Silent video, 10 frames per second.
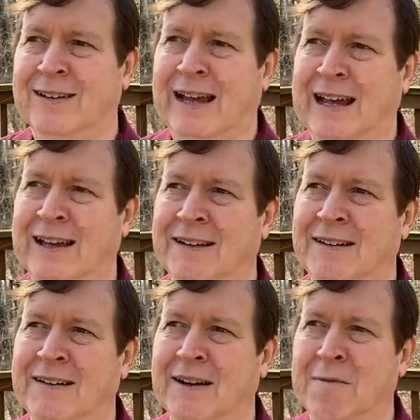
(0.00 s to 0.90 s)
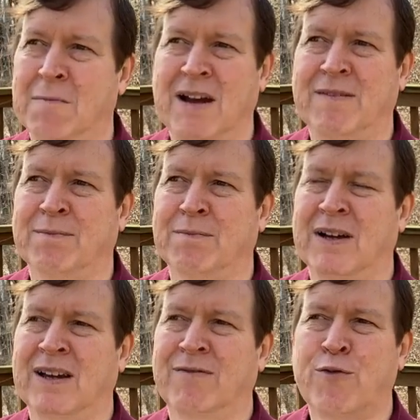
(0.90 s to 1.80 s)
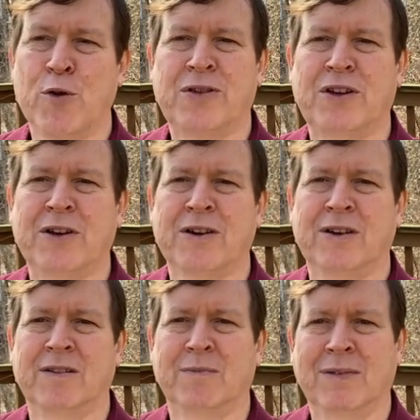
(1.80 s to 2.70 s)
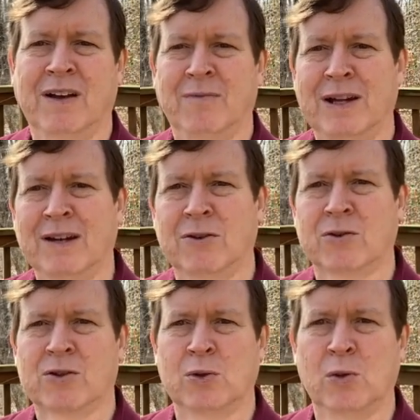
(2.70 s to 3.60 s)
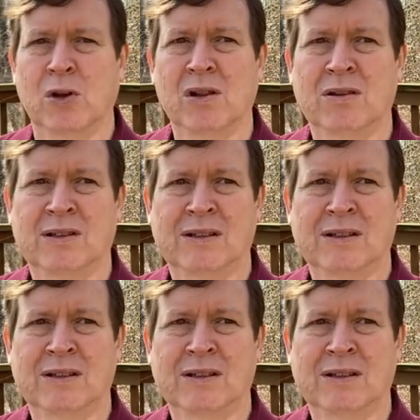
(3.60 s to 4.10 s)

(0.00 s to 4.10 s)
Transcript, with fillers: And uh, my, my fourth year of, of medical school,